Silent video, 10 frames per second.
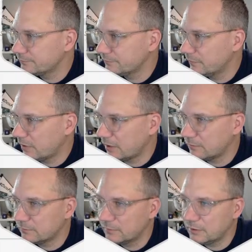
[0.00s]
But
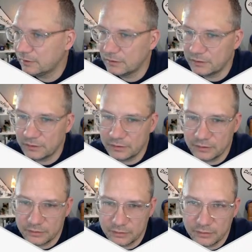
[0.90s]

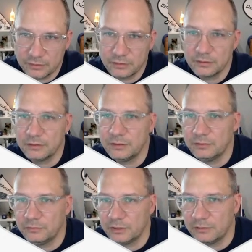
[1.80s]
and
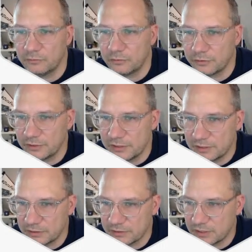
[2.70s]
then we'll have order
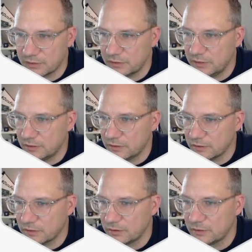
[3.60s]
details down
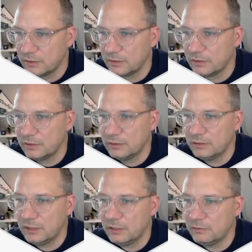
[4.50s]
here.
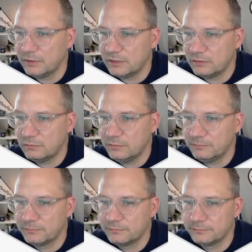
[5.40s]
Now we can
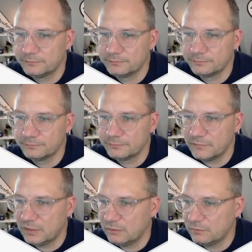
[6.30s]

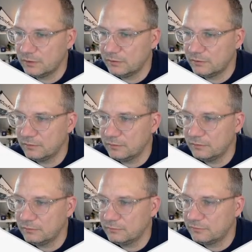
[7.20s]
get rid
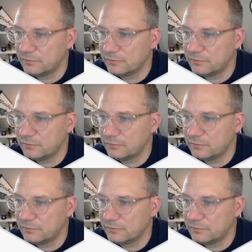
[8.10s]
of